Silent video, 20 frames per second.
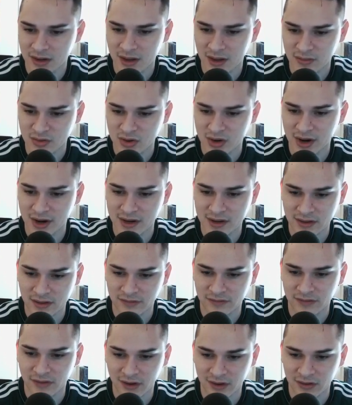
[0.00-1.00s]
I'm creating the
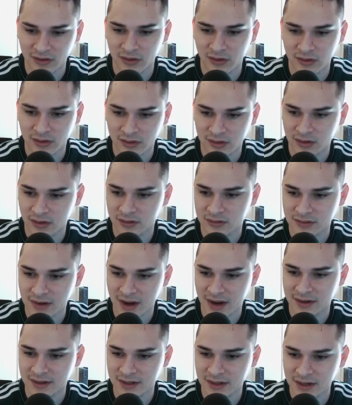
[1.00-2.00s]
funnel
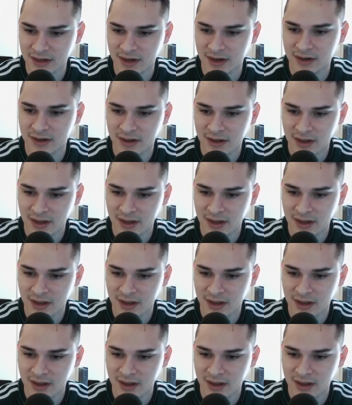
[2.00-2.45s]
around here,